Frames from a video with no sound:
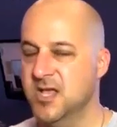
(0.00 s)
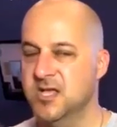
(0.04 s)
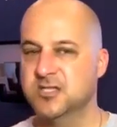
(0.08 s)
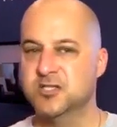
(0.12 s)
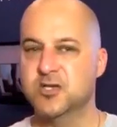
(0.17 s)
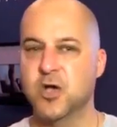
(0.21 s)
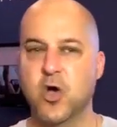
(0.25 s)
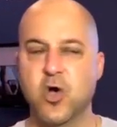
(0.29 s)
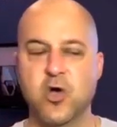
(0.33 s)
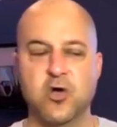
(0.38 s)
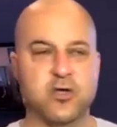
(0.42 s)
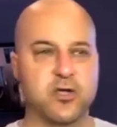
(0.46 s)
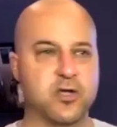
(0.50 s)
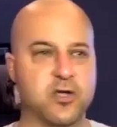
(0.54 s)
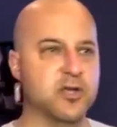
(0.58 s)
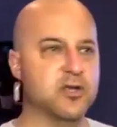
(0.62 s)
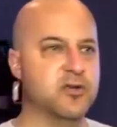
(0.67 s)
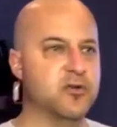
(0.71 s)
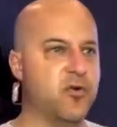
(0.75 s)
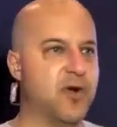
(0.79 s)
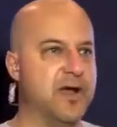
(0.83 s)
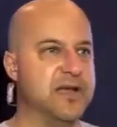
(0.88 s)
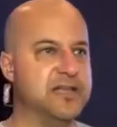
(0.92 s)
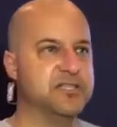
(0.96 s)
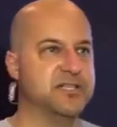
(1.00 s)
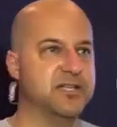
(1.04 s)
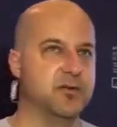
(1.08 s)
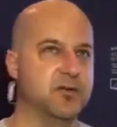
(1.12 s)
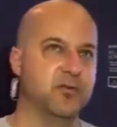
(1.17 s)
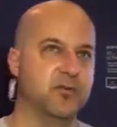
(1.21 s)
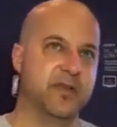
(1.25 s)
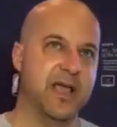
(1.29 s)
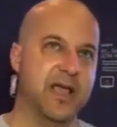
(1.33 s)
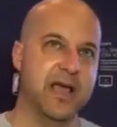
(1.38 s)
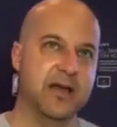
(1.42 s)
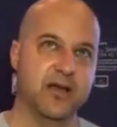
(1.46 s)
So, good question.
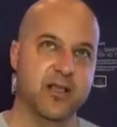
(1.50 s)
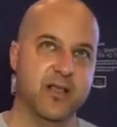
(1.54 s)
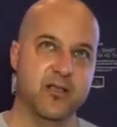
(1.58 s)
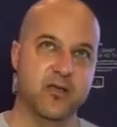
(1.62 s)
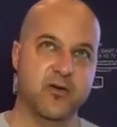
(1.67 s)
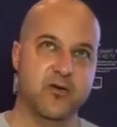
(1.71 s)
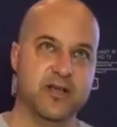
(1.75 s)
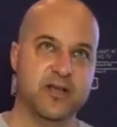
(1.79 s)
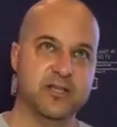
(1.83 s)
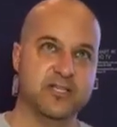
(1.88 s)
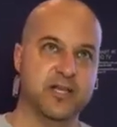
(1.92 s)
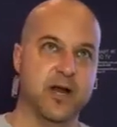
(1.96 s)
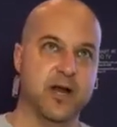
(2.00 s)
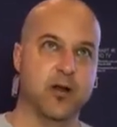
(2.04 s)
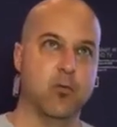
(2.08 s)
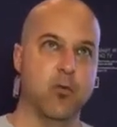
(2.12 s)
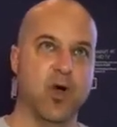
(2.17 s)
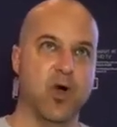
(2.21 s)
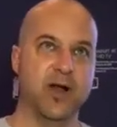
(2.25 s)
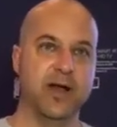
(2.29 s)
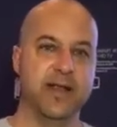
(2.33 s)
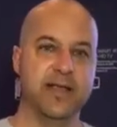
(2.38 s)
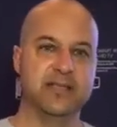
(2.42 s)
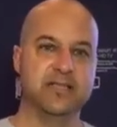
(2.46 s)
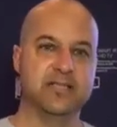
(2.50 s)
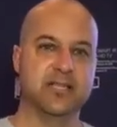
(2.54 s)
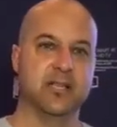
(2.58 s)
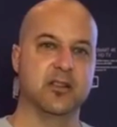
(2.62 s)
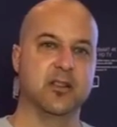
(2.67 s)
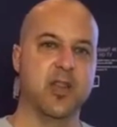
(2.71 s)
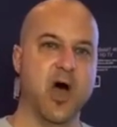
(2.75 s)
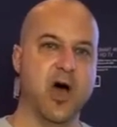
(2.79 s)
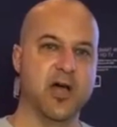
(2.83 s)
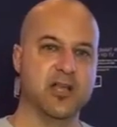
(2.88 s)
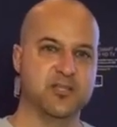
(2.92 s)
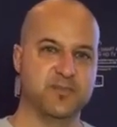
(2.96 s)
We've got another question on what is the
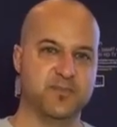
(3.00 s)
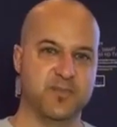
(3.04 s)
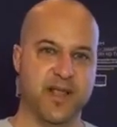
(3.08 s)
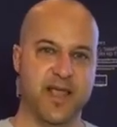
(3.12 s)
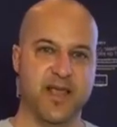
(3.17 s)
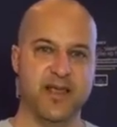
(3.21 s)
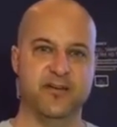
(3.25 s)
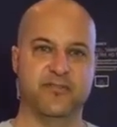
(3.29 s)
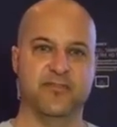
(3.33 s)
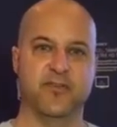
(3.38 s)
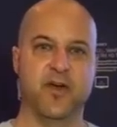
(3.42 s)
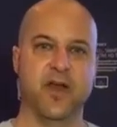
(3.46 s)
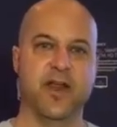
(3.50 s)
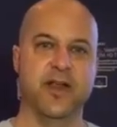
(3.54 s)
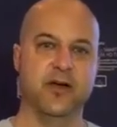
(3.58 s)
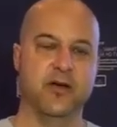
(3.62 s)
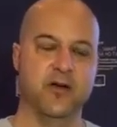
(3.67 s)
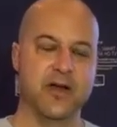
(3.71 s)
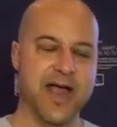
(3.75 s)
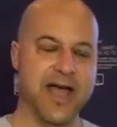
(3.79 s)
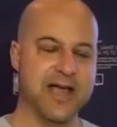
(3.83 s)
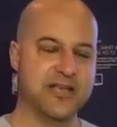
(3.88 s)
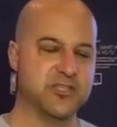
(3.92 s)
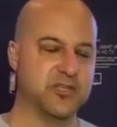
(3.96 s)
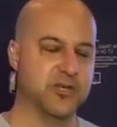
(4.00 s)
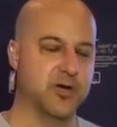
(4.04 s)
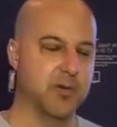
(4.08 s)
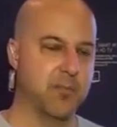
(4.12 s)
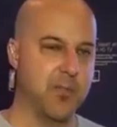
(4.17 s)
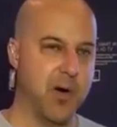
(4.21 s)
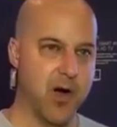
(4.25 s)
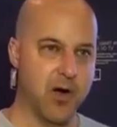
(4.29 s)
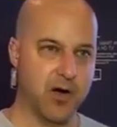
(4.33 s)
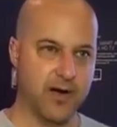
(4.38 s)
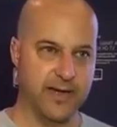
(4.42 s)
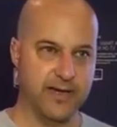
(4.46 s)
launch plan for international
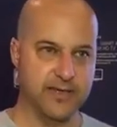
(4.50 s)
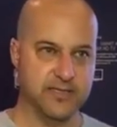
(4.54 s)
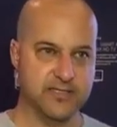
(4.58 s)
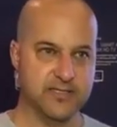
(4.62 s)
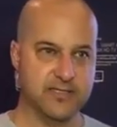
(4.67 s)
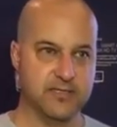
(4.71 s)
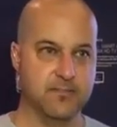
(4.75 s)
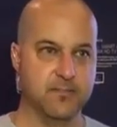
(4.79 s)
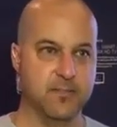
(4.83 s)
markets.